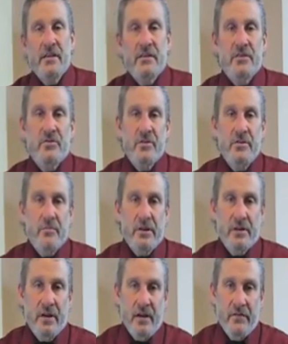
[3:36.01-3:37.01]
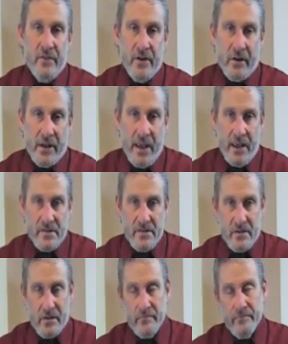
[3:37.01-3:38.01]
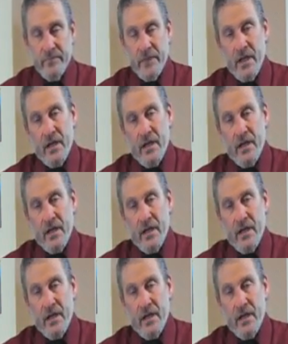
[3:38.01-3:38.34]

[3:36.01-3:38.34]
in the treatment of their cancer.